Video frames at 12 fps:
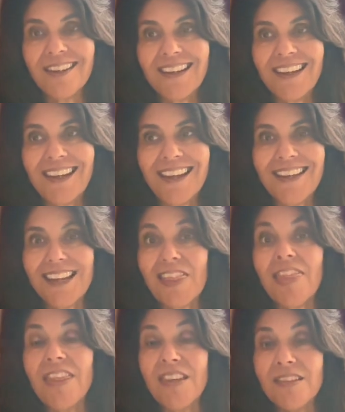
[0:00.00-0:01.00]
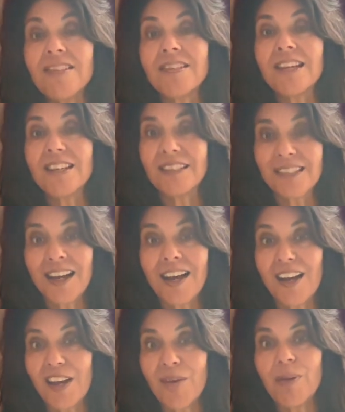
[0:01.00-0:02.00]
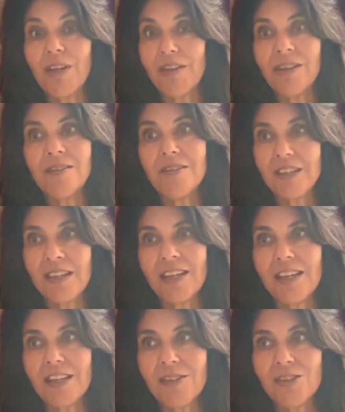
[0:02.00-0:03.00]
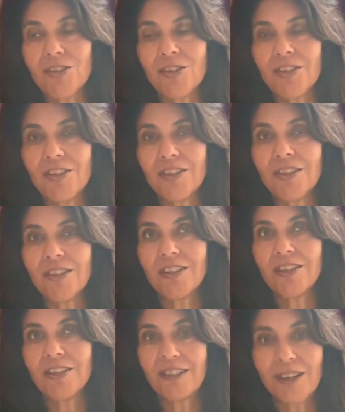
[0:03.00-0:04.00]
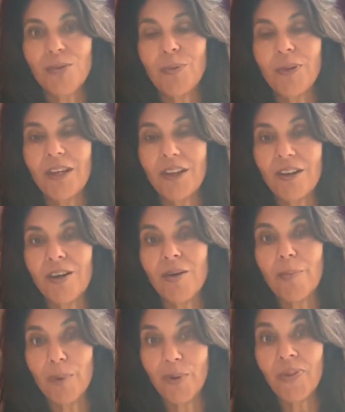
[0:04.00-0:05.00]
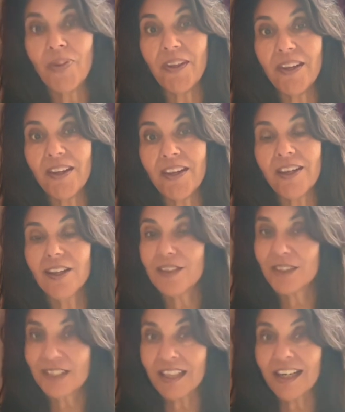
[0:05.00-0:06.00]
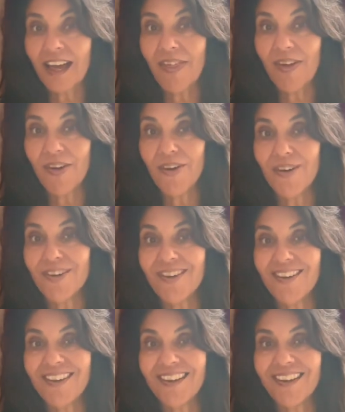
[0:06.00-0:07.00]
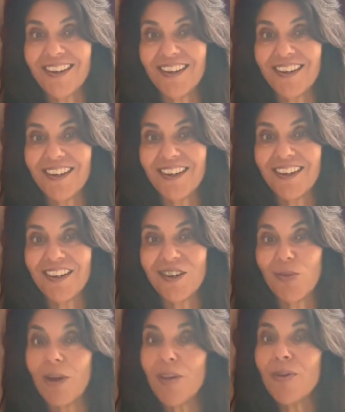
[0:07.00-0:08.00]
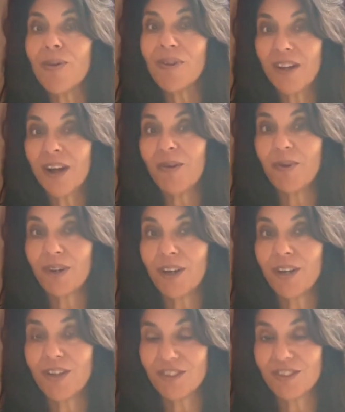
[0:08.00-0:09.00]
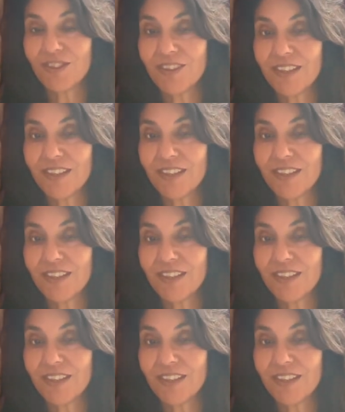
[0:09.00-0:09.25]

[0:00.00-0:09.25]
And this time and this age that we are birthing together, whether or not we're conscious of